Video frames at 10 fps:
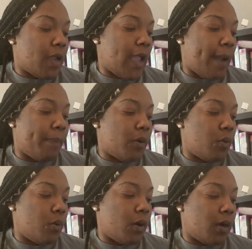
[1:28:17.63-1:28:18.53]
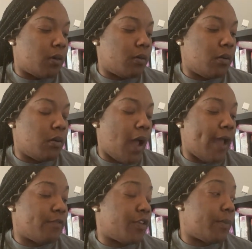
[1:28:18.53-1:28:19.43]
Capricorn.
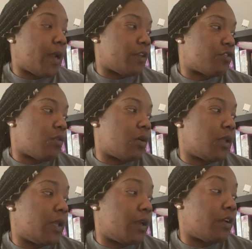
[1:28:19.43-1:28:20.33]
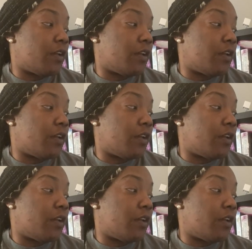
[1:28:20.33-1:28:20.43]
I have Gemini strongly here.